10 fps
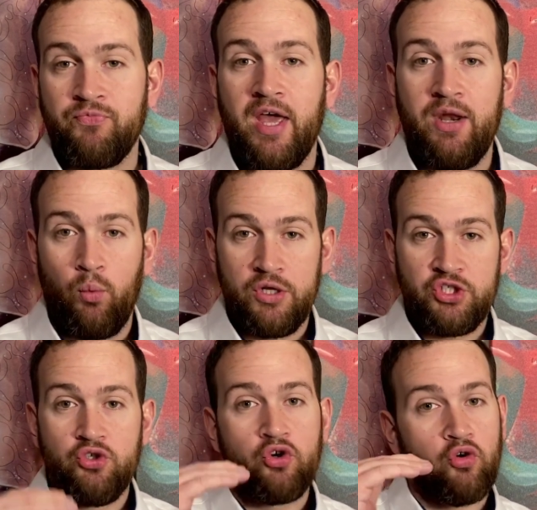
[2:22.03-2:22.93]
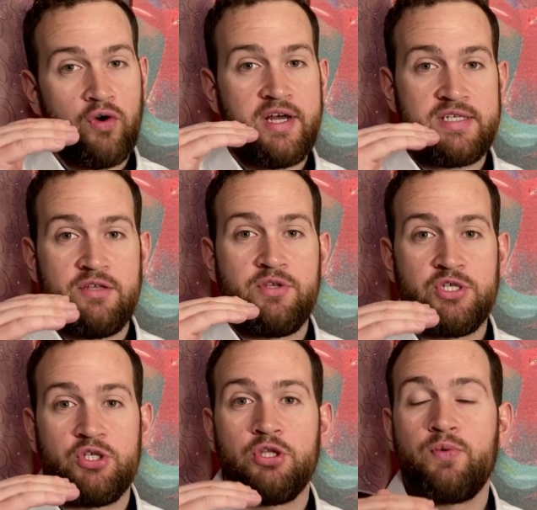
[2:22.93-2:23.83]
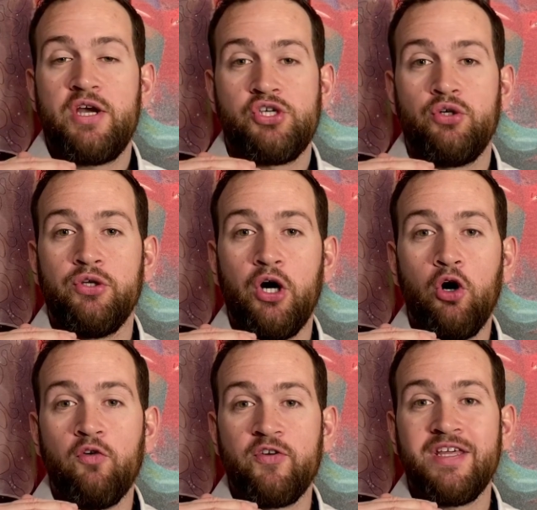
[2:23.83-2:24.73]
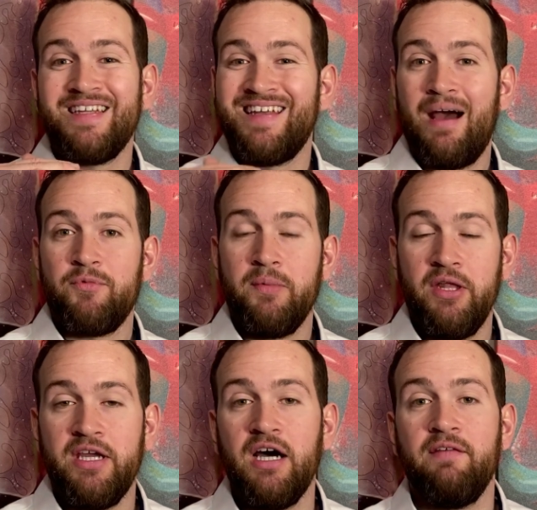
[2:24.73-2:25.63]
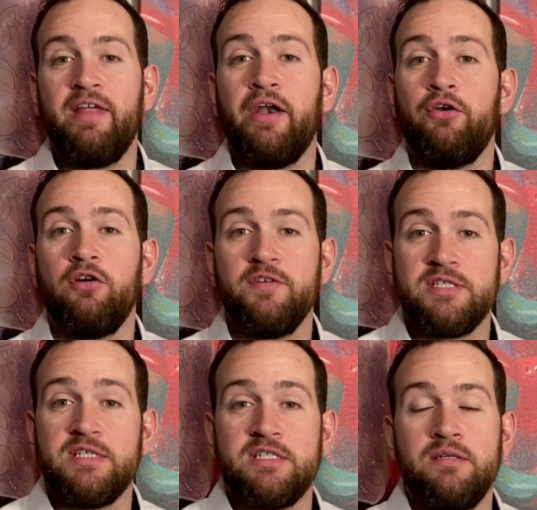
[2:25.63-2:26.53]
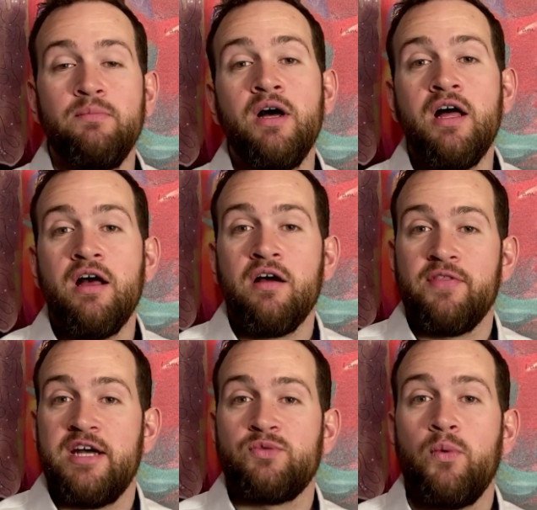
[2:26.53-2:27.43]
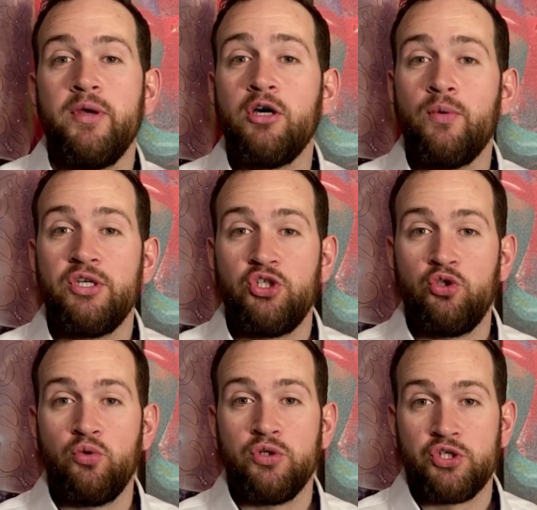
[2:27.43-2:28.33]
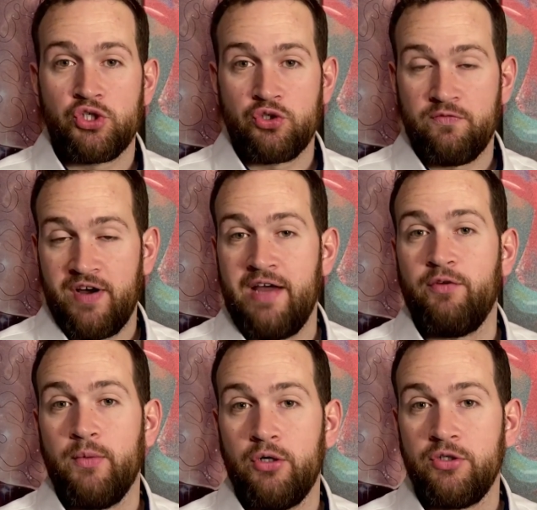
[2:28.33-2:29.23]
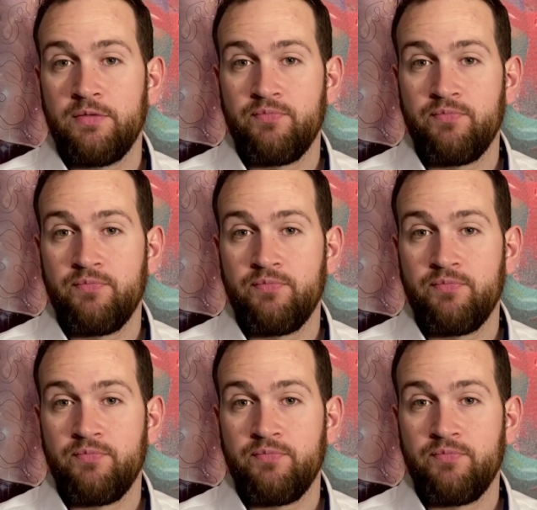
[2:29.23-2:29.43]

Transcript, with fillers: And once you cross this threshold over the adaptability of that nervous system, that's when we go into survival mode,